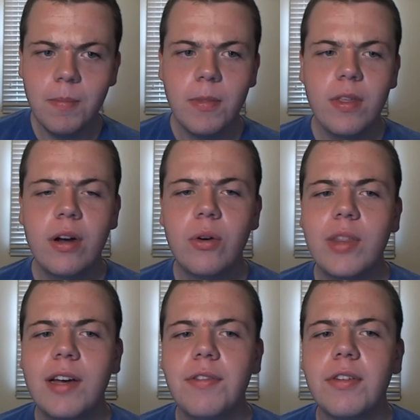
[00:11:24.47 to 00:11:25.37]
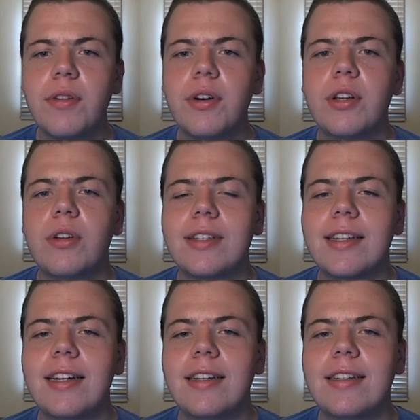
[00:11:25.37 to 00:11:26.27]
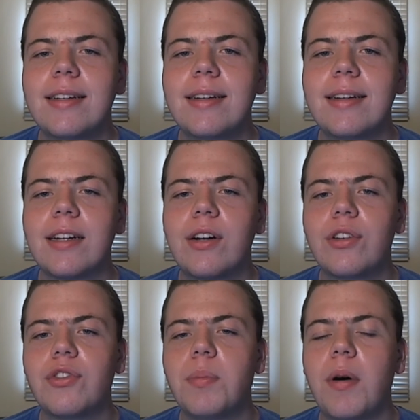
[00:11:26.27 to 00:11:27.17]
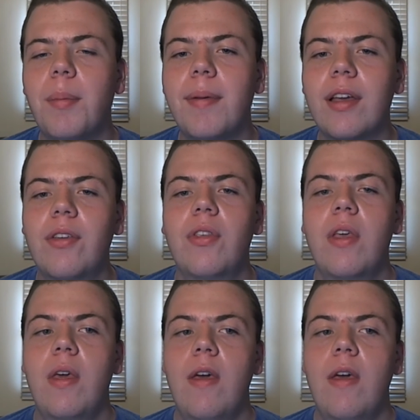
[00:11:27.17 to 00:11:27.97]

So without further ado, let's get into the college football picks